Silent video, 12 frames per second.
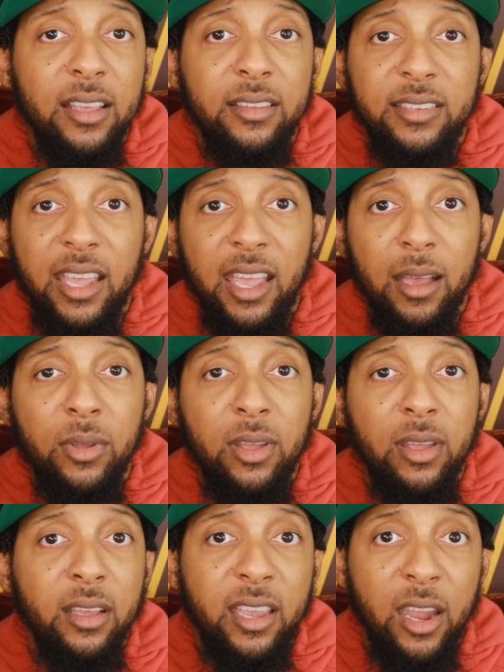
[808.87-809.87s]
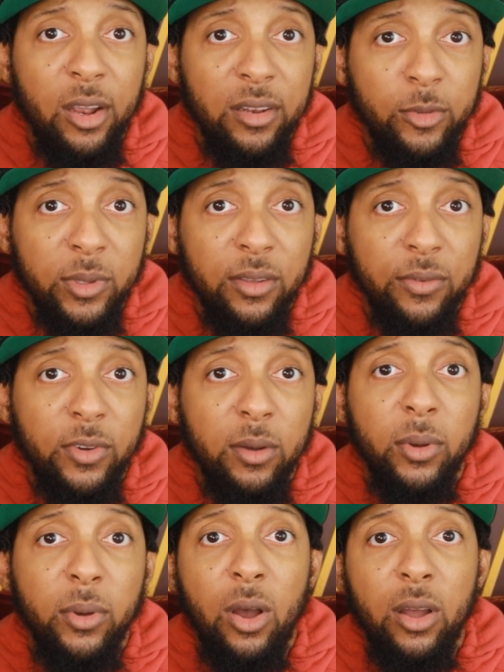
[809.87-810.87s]
Sam, careless with the
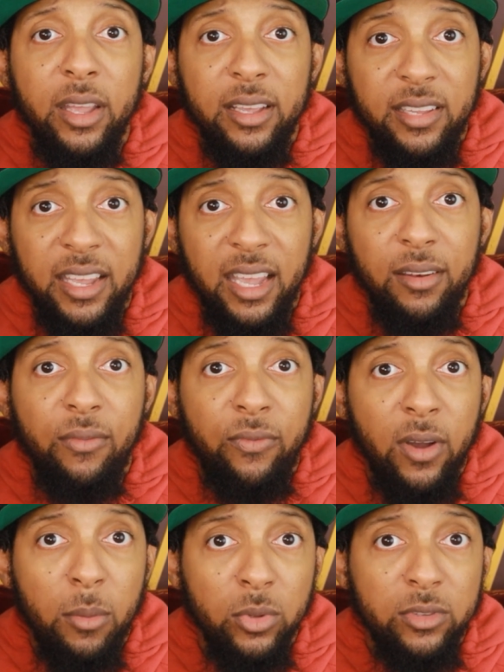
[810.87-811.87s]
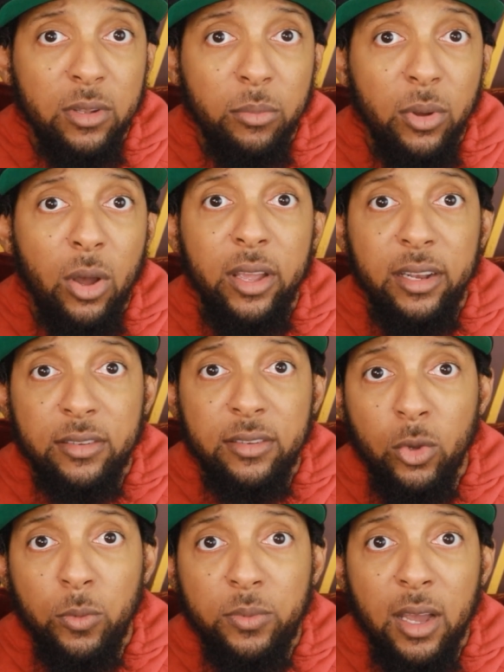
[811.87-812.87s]
football, is hit, fumbles the ball, it's
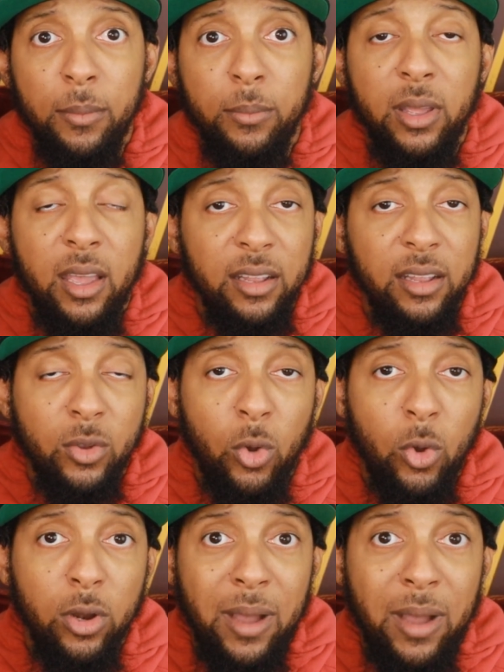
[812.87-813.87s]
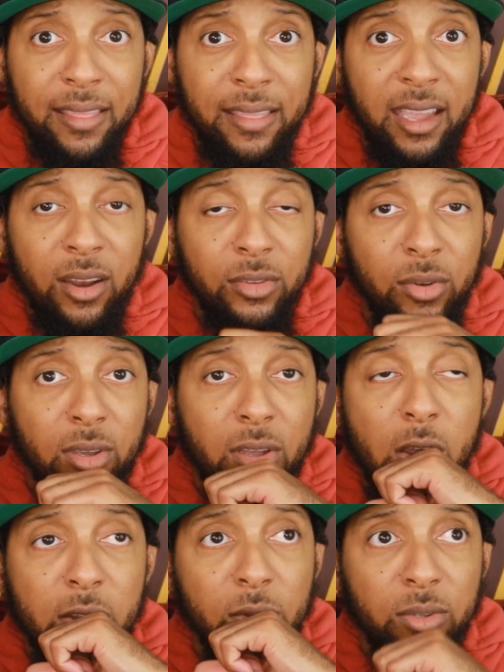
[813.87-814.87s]
scooped up, scored by the Arizona
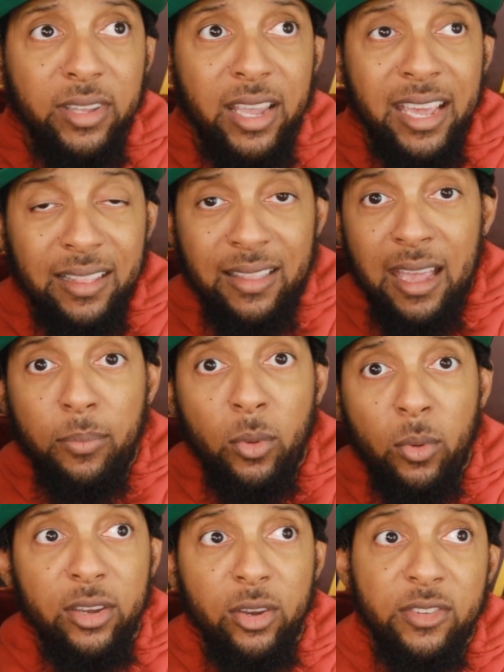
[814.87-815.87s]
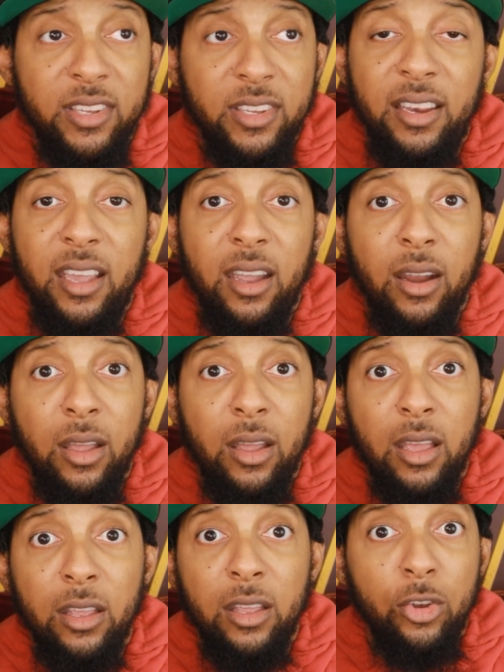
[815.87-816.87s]
Cardinals. And at that point, you're sitting there,
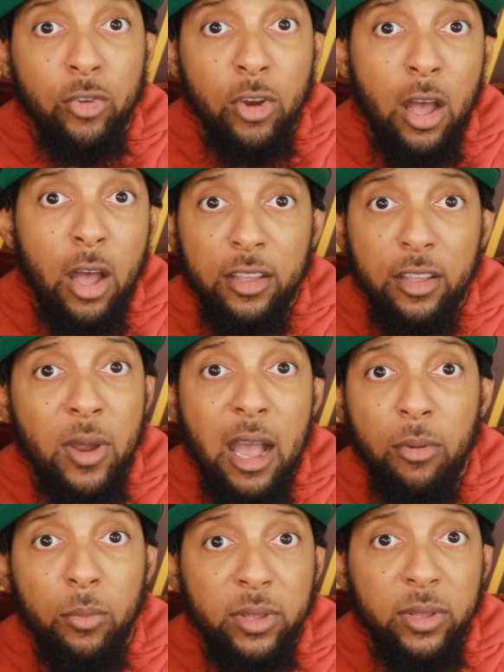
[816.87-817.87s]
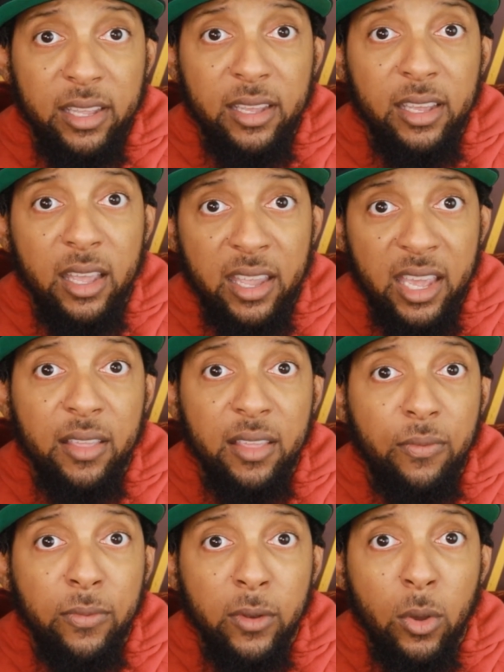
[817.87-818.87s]
your draw is probably hitting
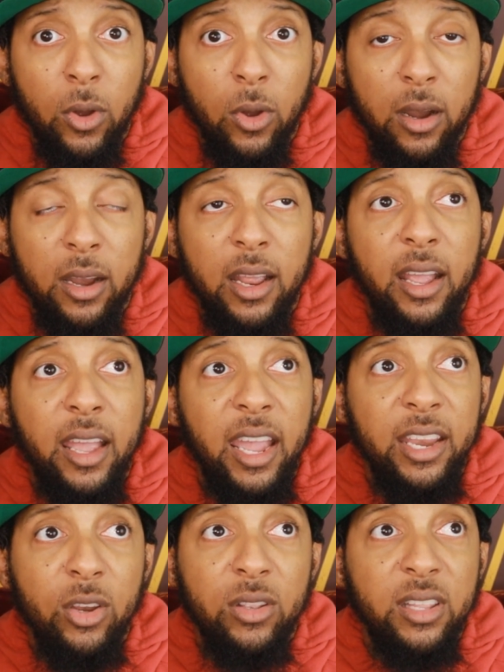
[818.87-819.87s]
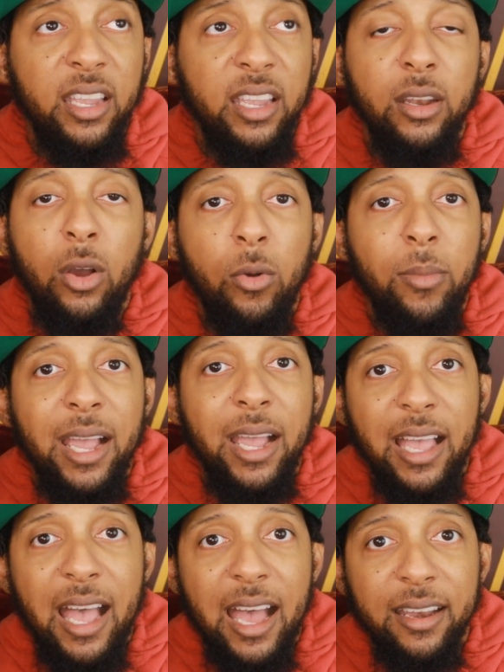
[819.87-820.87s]
the floor, and you're thinking, oh my
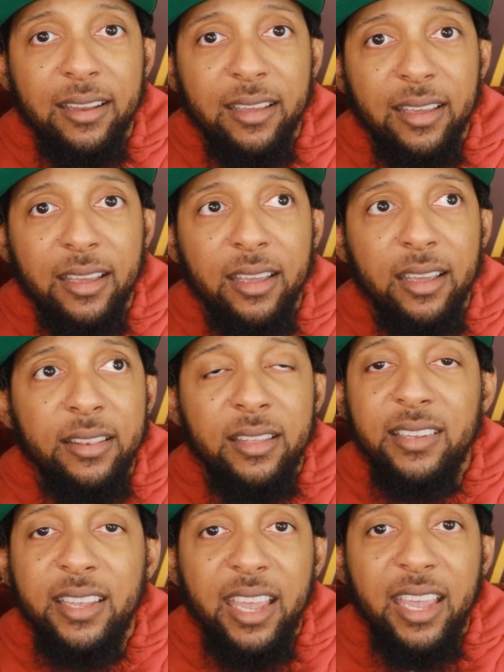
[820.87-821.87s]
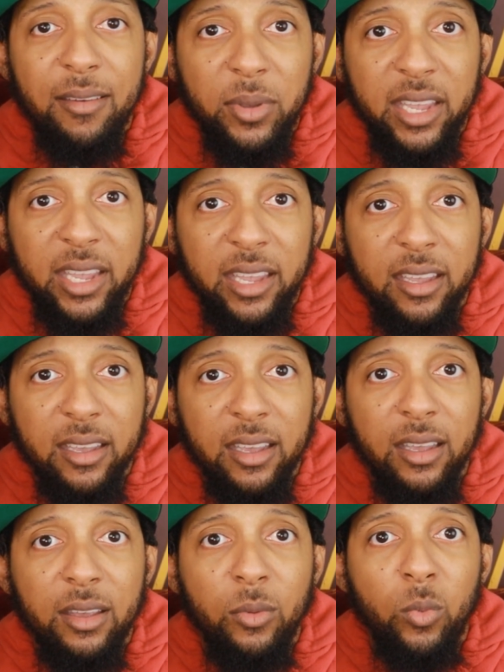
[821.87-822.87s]
God, this can't be.
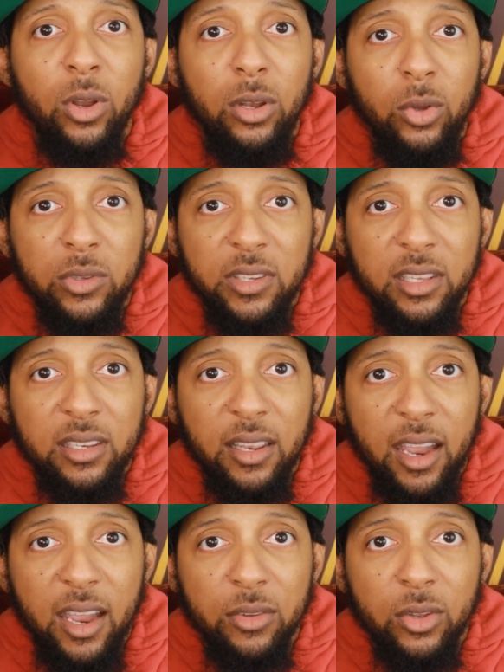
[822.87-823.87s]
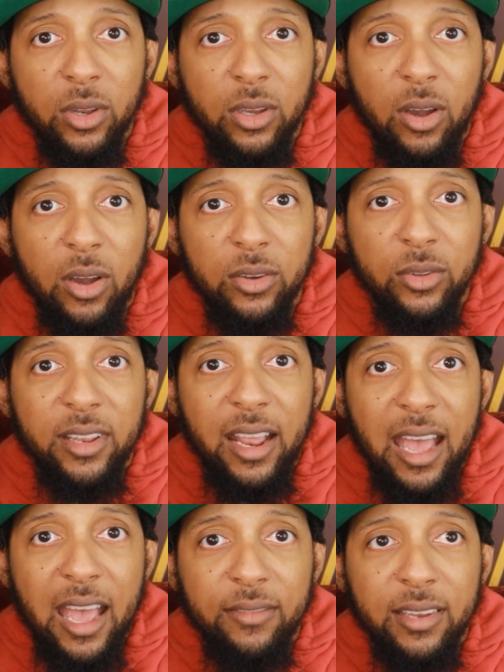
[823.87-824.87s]
We're losing to the Arizona Cardinals at
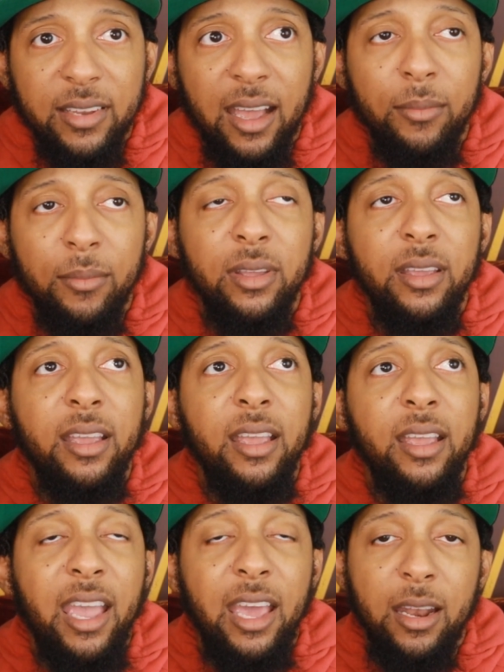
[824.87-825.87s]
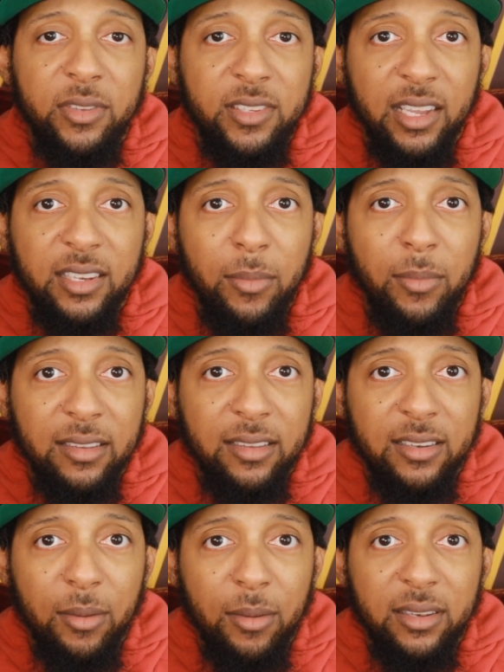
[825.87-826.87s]
halftime, and I'm sick to my
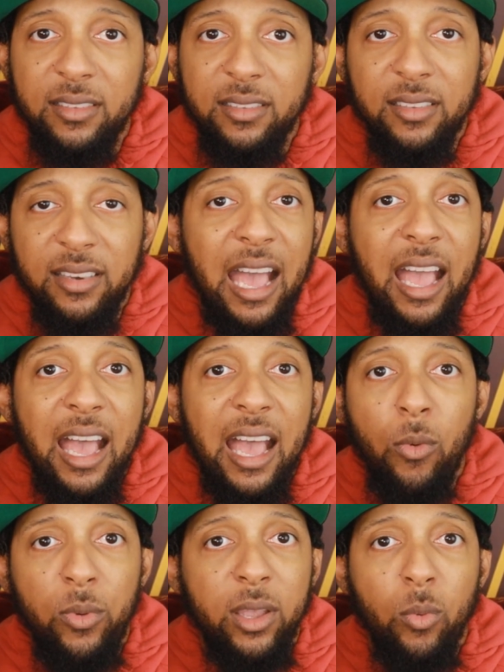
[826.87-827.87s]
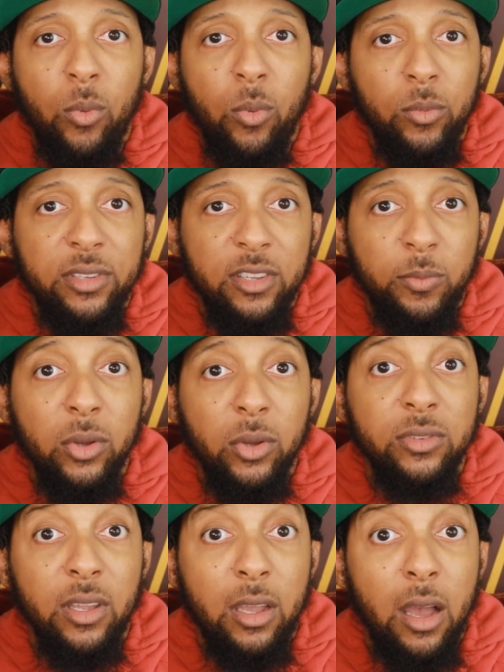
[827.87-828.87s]
stomach. This is not how week one was
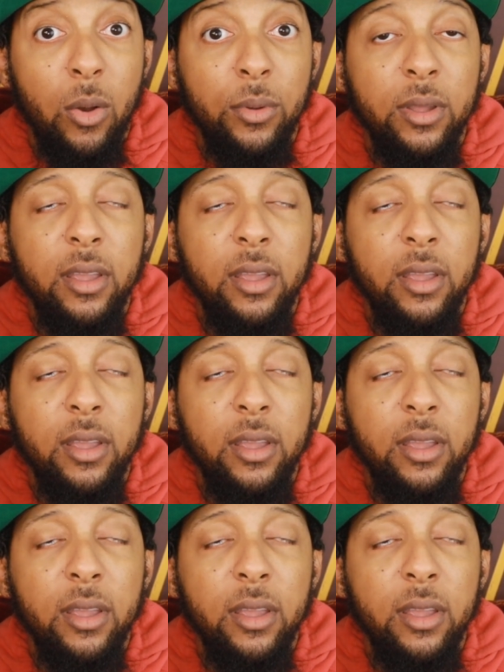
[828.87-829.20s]
supposed to go.